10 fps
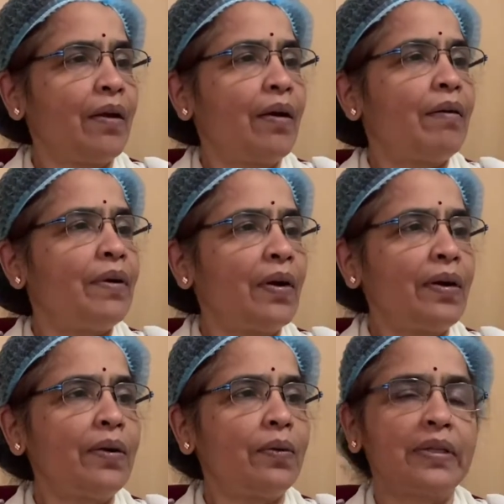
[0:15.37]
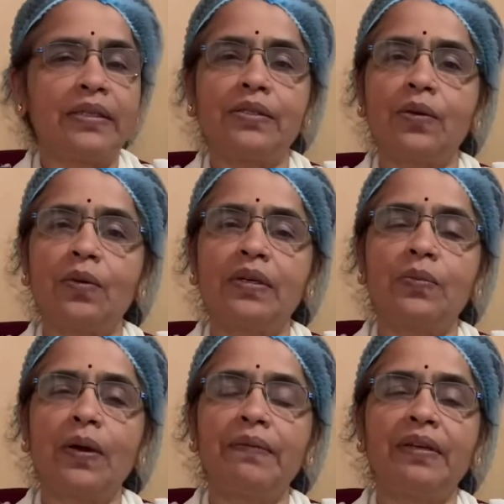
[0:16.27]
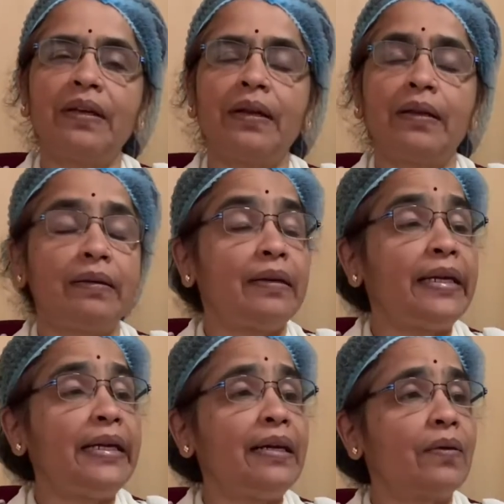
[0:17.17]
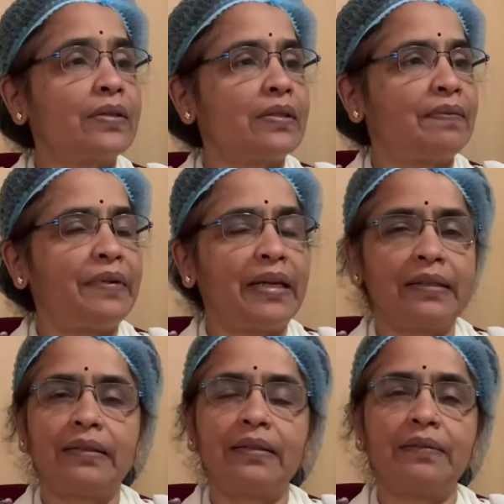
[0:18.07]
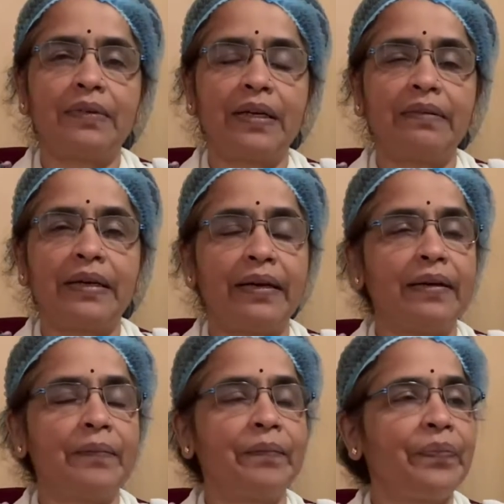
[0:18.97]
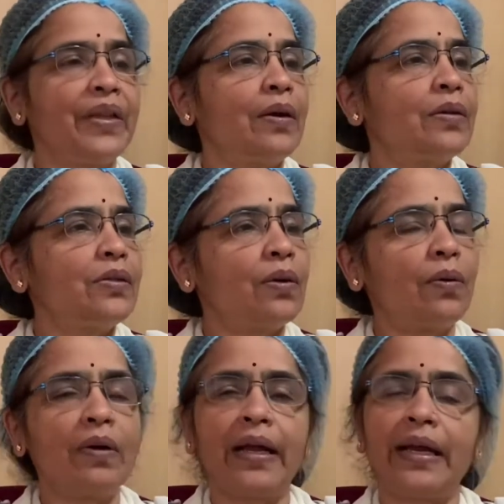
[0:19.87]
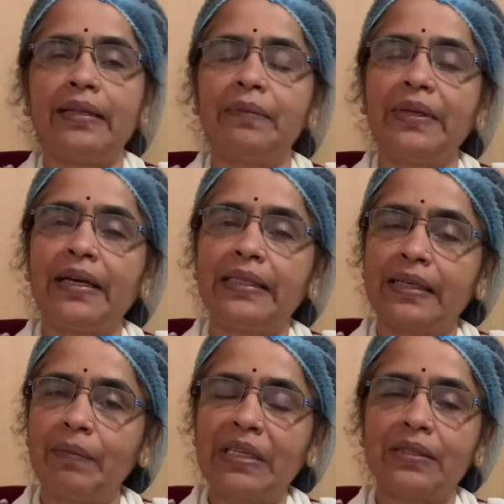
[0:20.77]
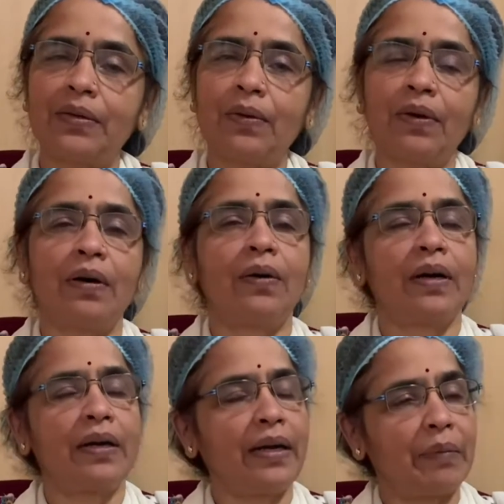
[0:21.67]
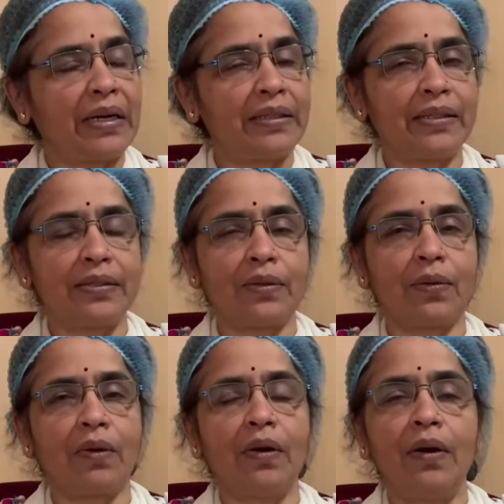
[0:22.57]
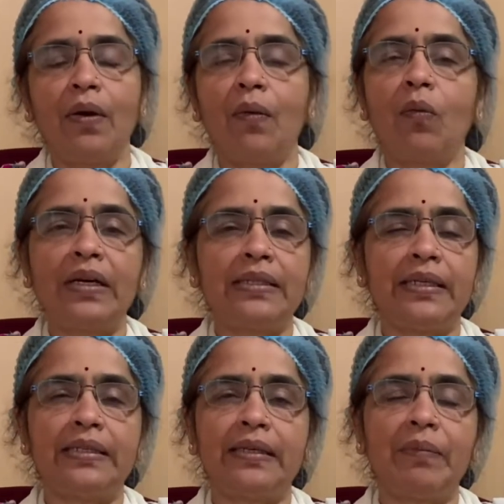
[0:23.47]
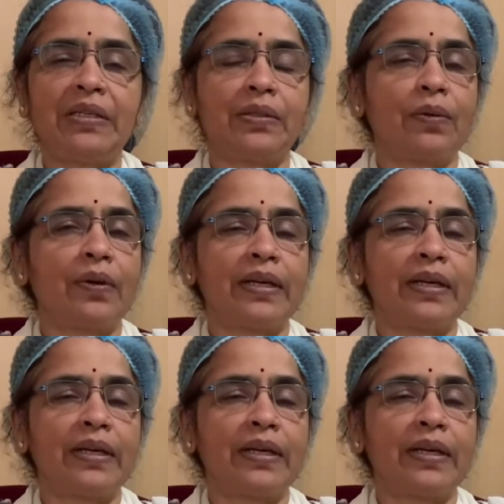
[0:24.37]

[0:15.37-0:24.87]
We all know that stroke is one of the leading causes of death worldwide. Stroke can either be an ischemic stroke or a hemorrhagic stroke. What is ischemic stroke?